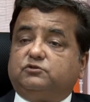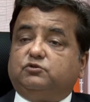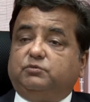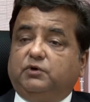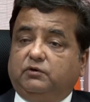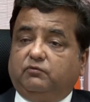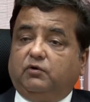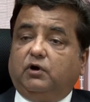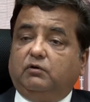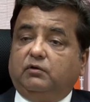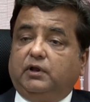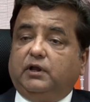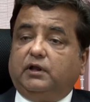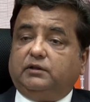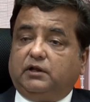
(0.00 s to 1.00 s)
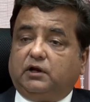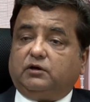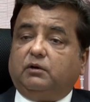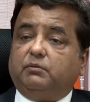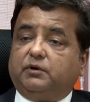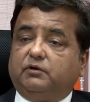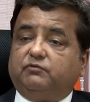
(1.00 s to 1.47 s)
to be involved in the
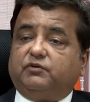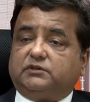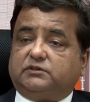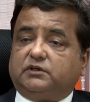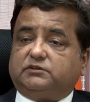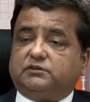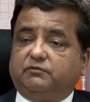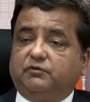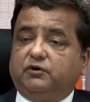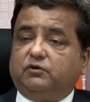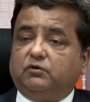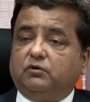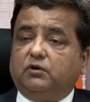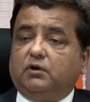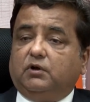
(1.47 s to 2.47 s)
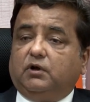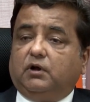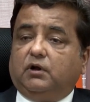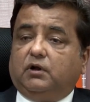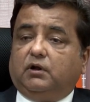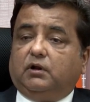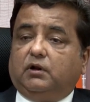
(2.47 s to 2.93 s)
economic infrastructure window.
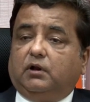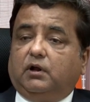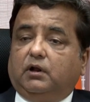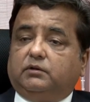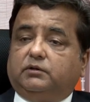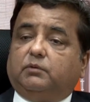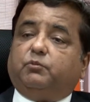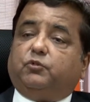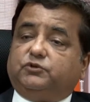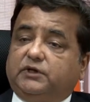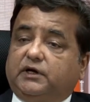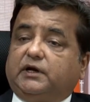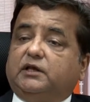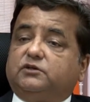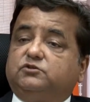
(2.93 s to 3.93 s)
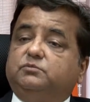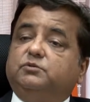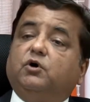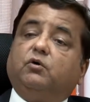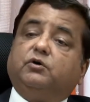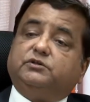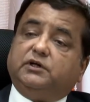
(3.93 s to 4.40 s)
The project has to be
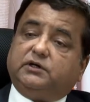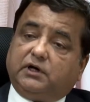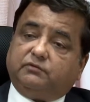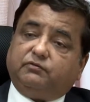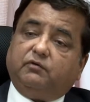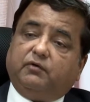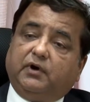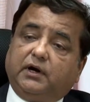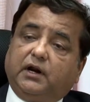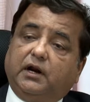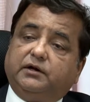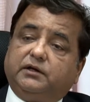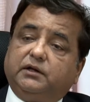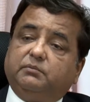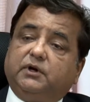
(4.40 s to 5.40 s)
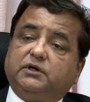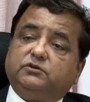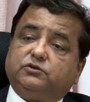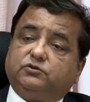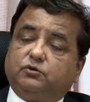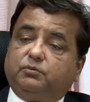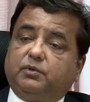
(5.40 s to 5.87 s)
originated from 1 country, but you
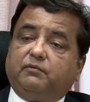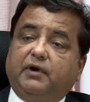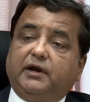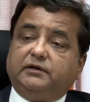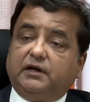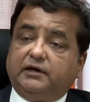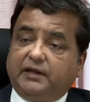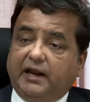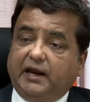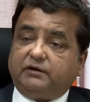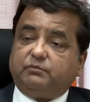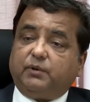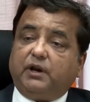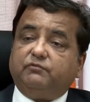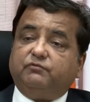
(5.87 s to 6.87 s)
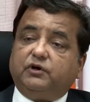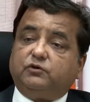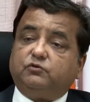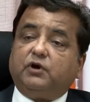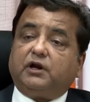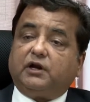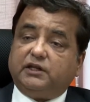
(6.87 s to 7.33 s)
should provide the direct benefit
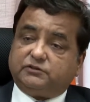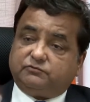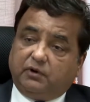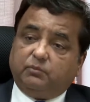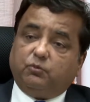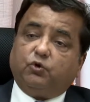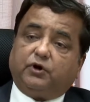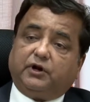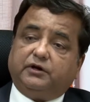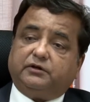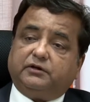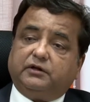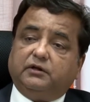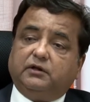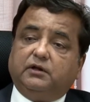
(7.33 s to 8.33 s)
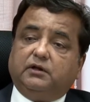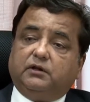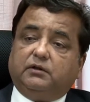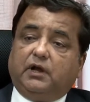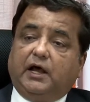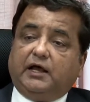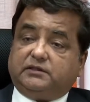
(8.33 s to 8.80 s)
to at least 1 more country,
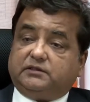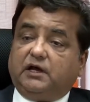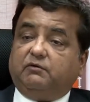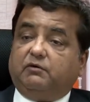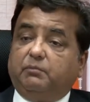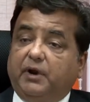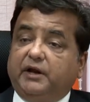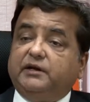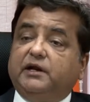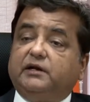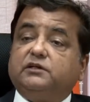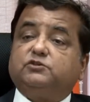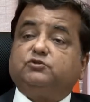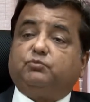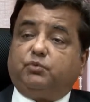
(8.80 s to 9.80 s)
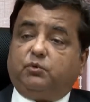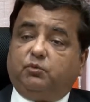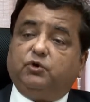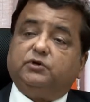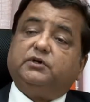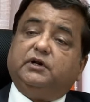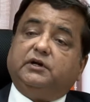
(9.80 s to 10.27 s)
as our mandate is to
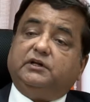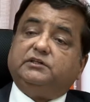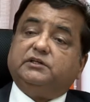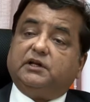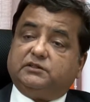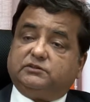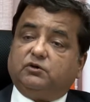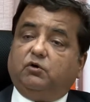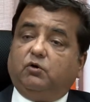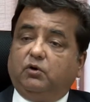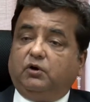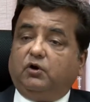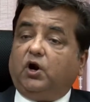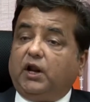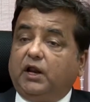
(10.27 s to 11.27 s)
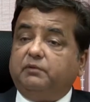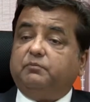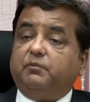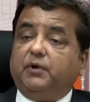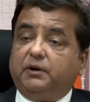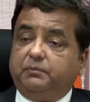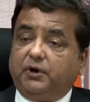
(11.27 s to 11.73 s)
promote region as a whole, not in
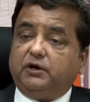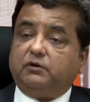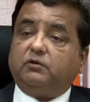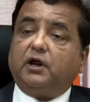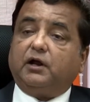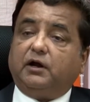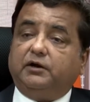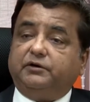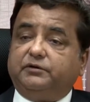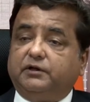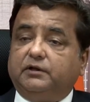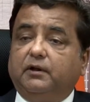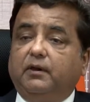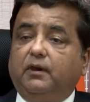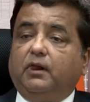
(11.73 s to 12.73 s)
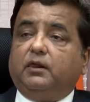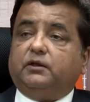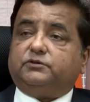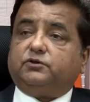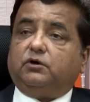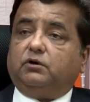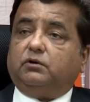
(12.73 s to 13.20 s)
one particular country.
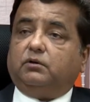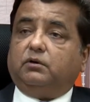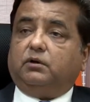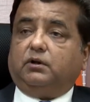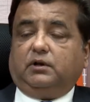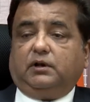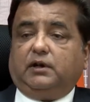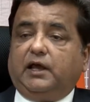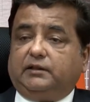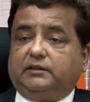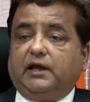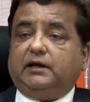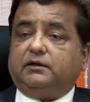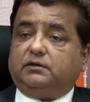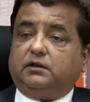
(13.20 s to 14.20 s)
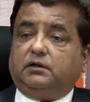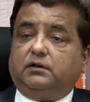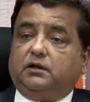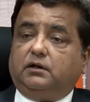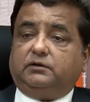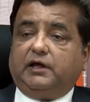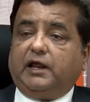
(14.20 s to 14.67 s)
So, like that
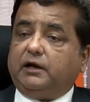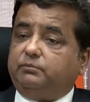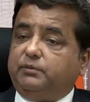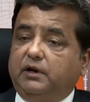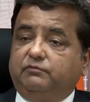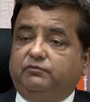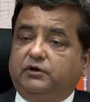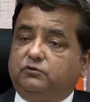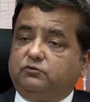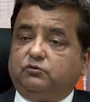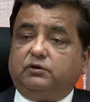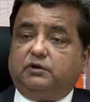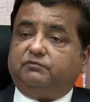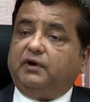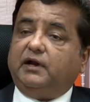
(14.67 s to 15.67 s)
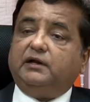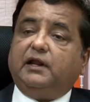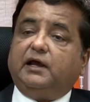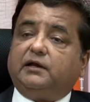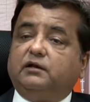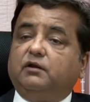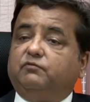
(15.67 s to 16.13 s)
direct benefit you could define
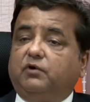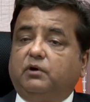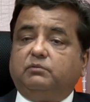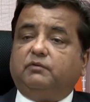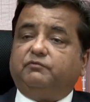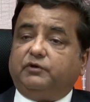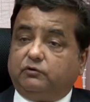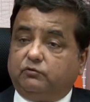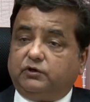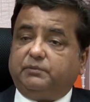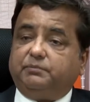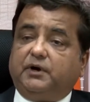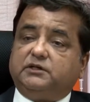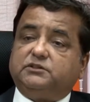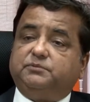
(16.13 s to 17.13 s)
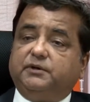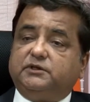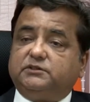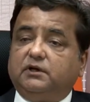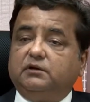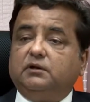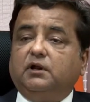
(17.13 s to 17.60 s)
like in a form of equity
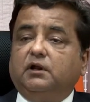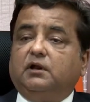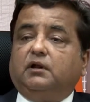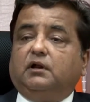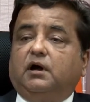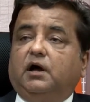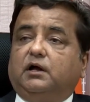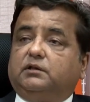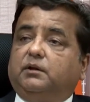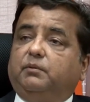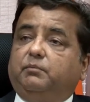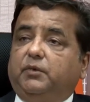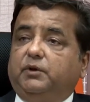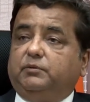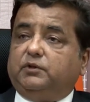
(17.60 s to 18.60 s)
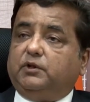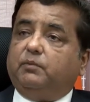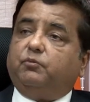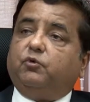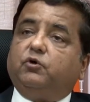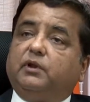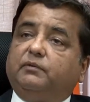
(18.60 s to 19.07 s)
participation, or maybe the
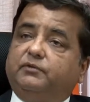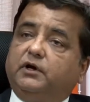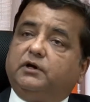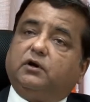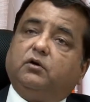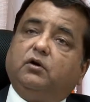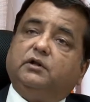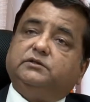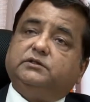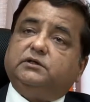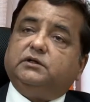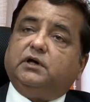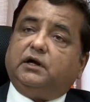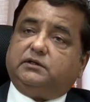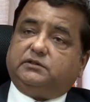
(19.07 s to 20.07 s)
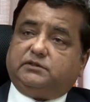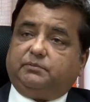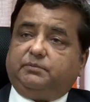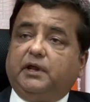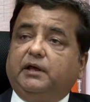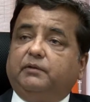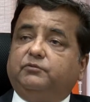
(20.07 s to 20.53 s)
import of the technology, or the
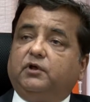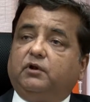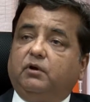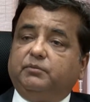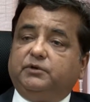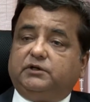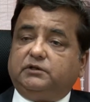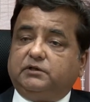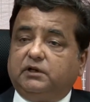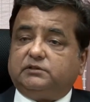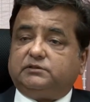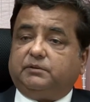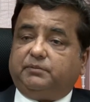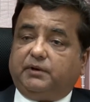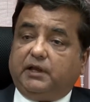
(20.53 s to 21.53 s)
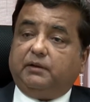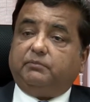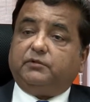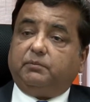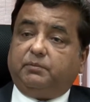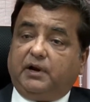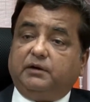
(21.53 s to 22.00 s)
supply of the raw material, supply of
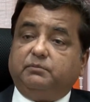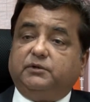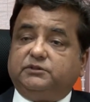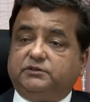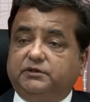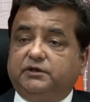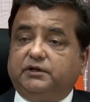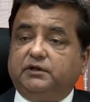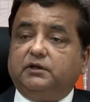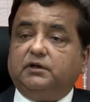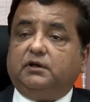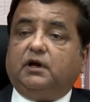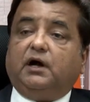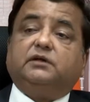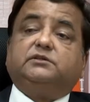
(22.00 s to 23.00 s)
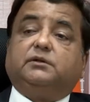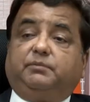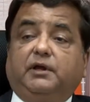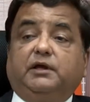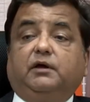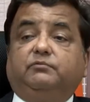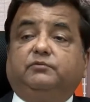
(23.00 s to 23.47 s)
the plant machinery, or
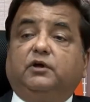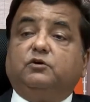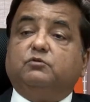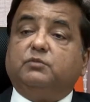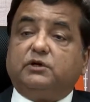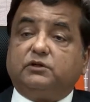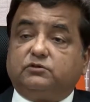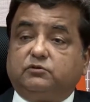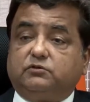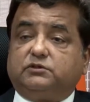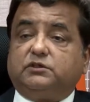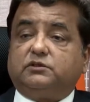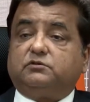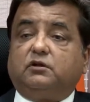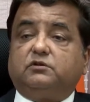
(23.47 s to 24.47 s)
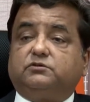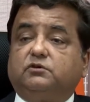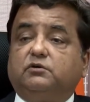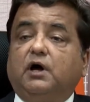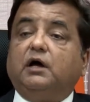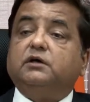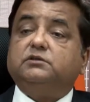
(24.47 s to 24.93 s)
supply of the human resources also,
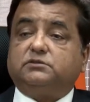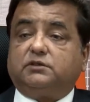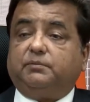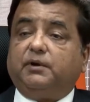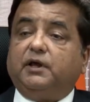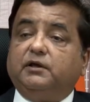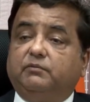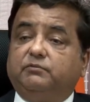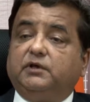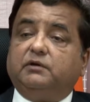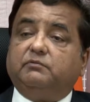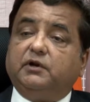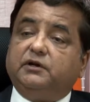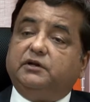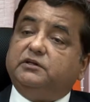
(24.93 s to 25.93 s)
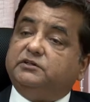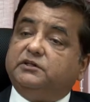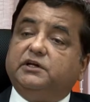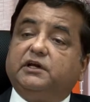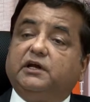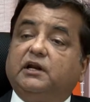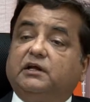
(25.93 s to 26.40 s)
or supply of the even
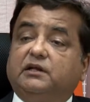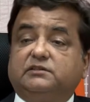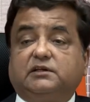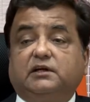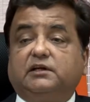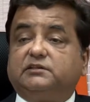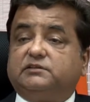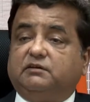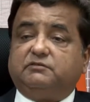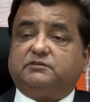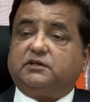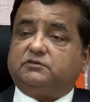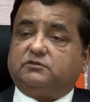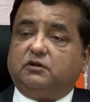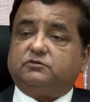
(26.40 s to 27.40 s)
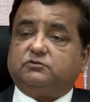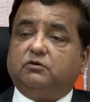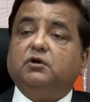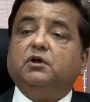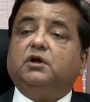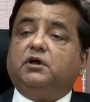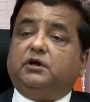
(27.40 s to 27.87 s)
engineering and consulting services also.
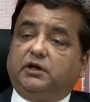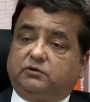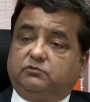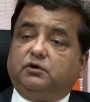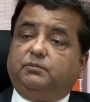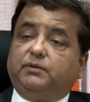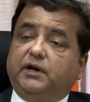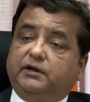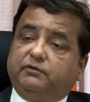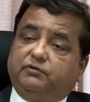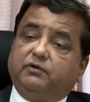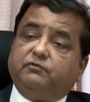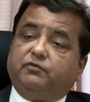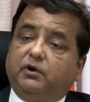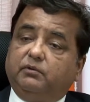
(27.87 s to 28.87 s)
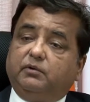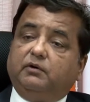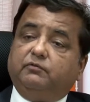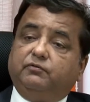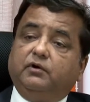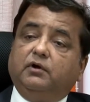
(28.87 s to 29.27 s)
It could be in different form of